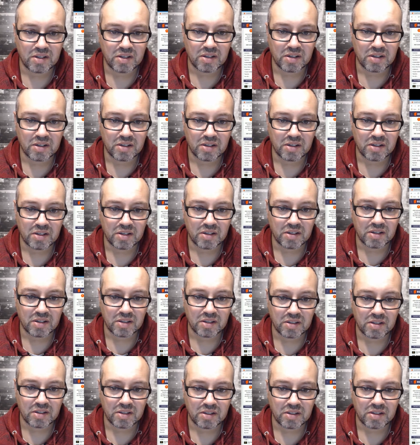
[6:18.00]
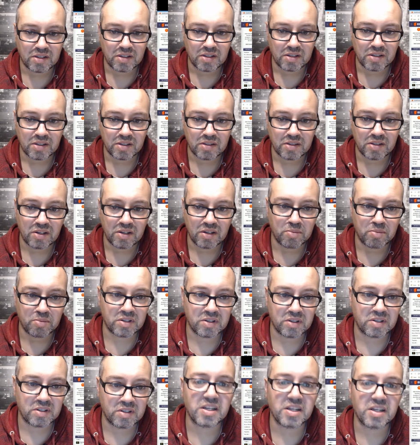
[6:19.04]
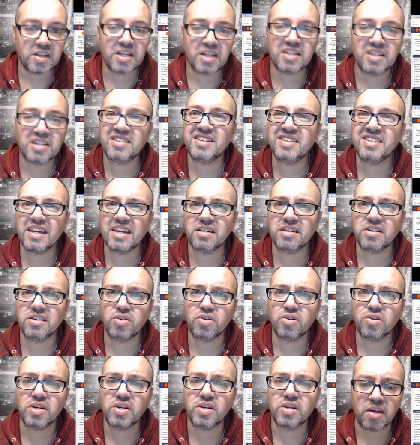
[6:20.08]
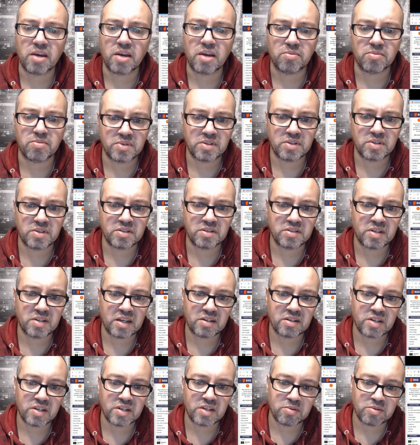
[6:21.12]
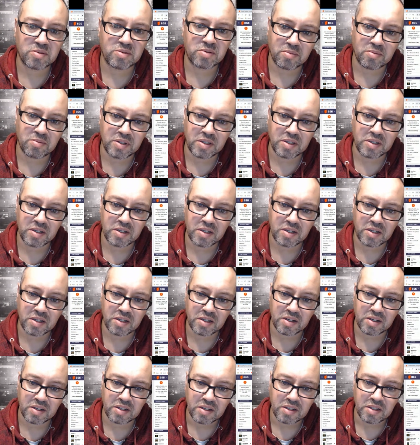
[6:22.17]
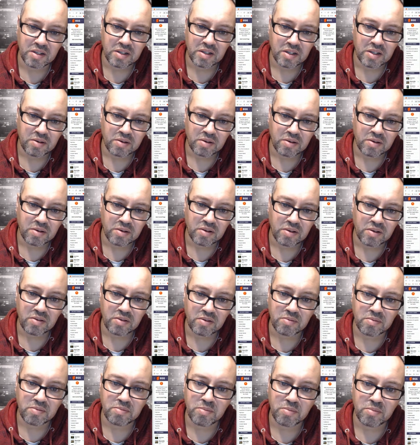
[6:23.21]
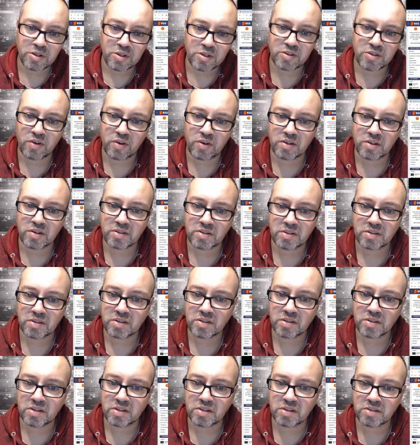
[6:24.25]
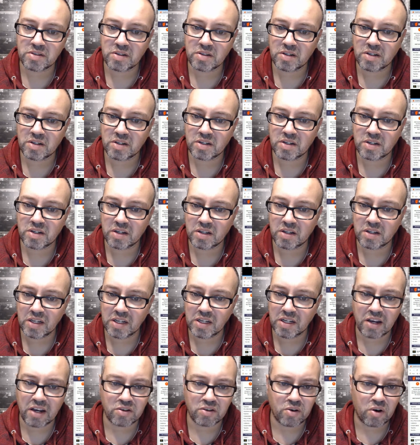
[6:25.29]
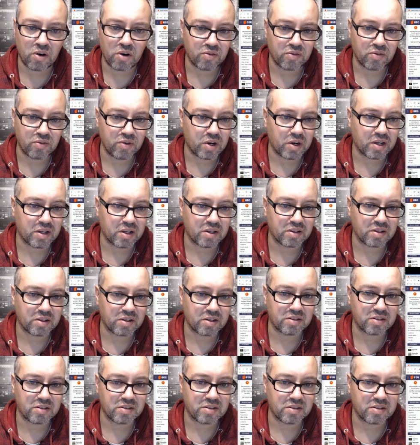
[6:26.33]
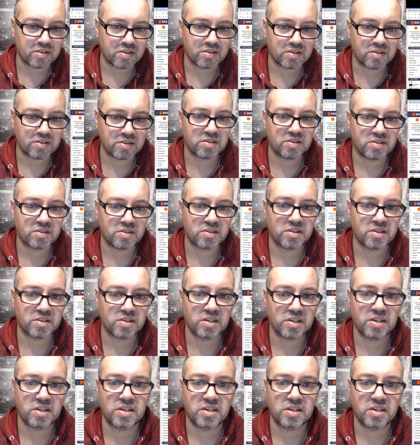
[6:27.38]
Nice little pieces. It's a nice little game. These nice little games can be much fun. It's a clean iconography, what I can see from it.